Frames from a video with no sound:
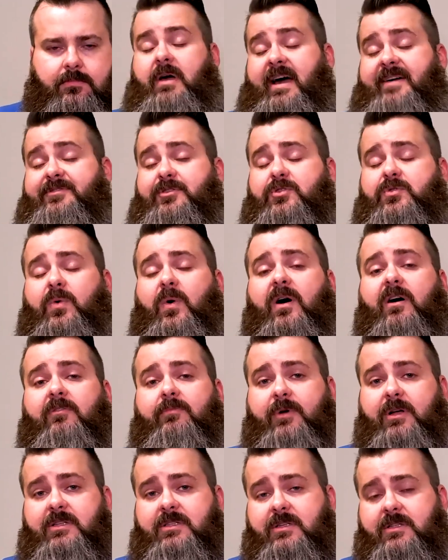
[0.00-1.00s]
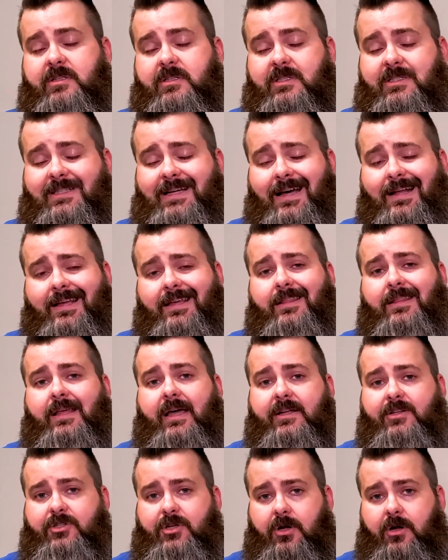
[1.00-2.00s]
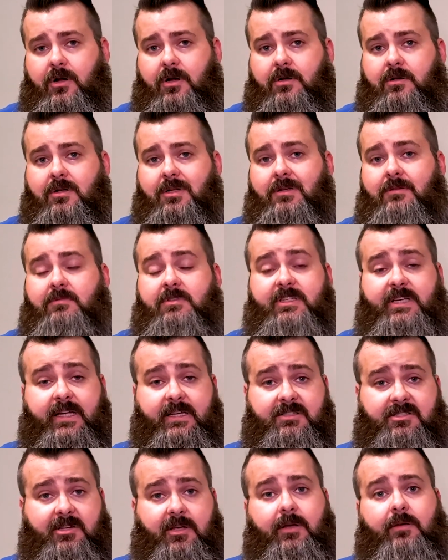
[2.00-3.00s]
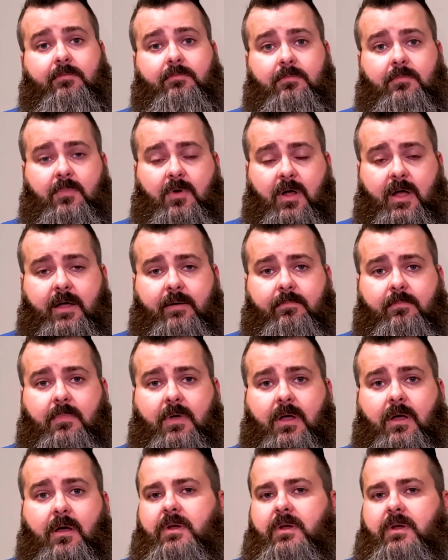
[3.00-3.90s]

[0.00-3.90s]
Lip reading: After 12 months of the study, they turned 60, right?